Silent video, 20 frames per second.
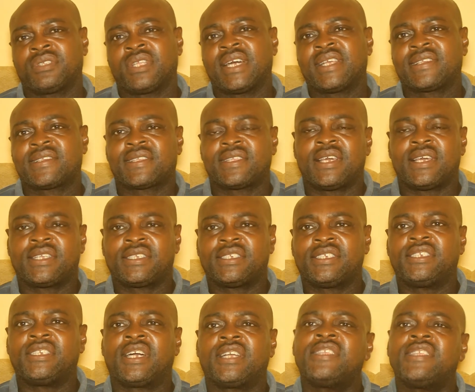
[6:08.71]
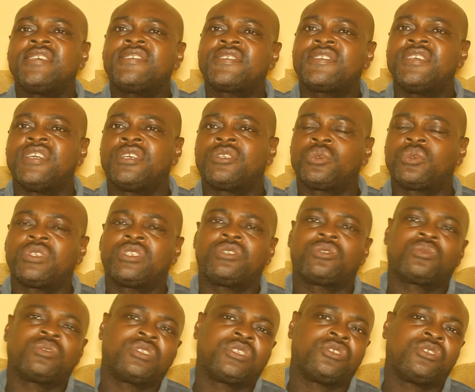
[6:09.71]
that's Echija this year,
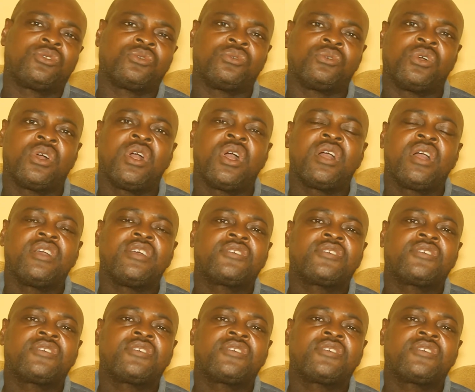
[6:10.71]
2022,